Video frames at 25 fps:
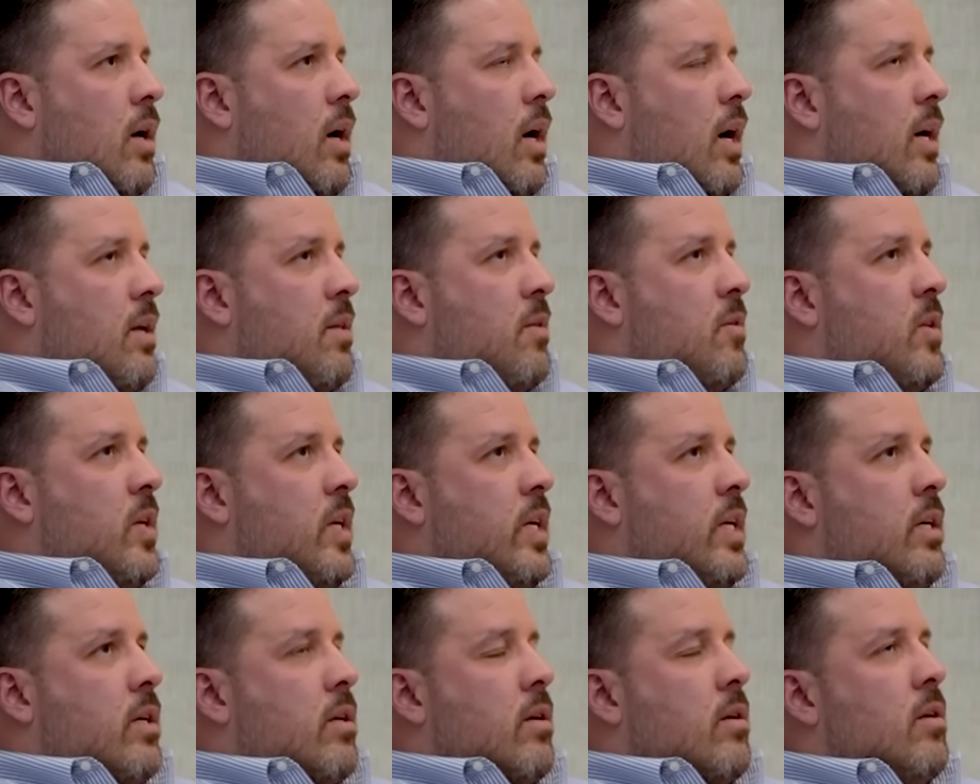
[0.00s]
I
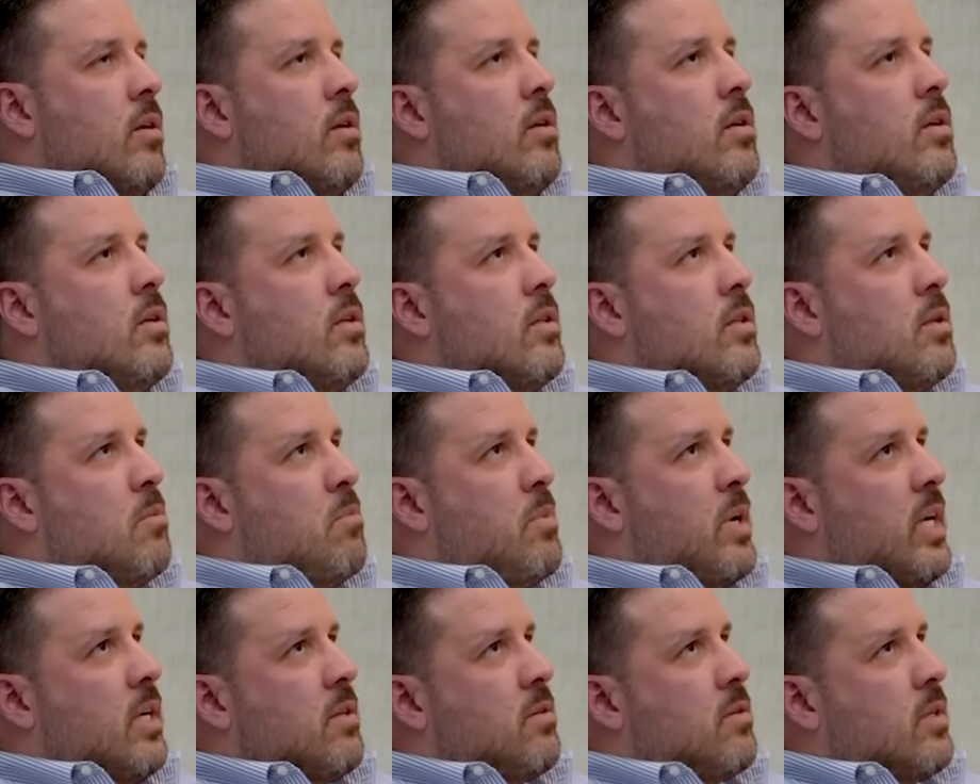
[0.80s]
think the
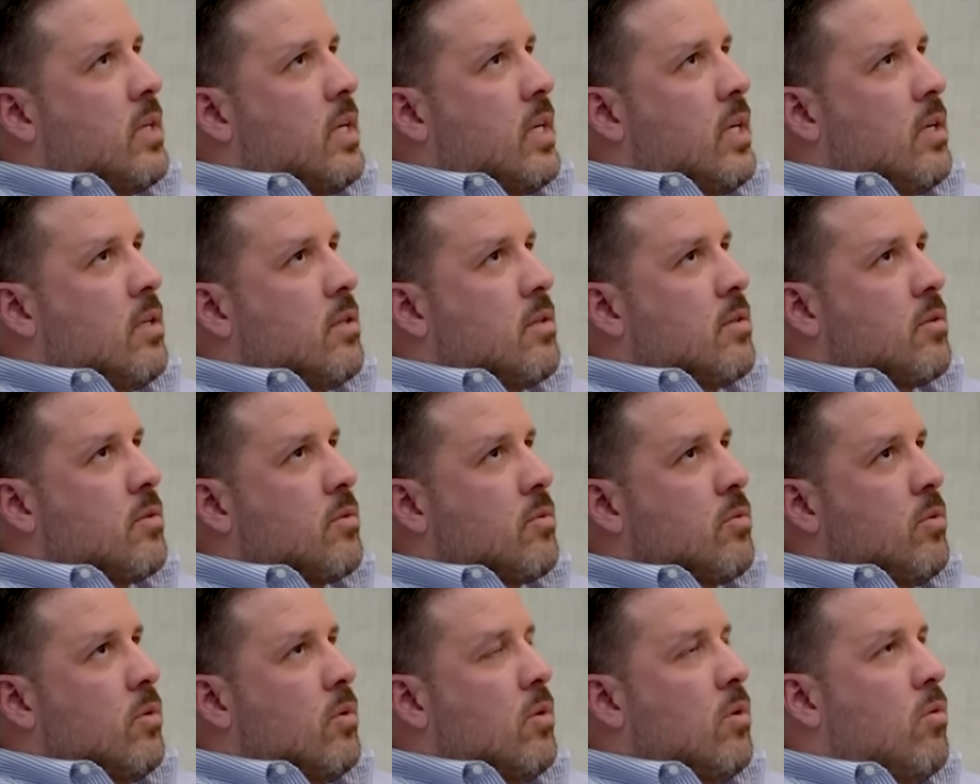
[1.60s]
biggest thing
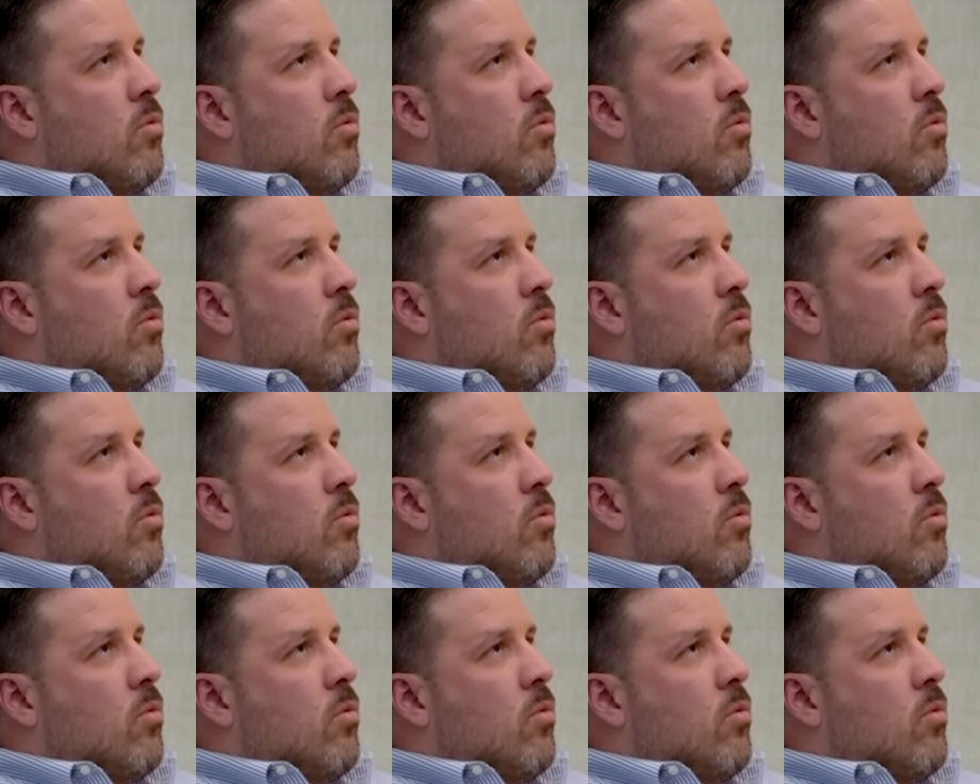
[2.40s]
is,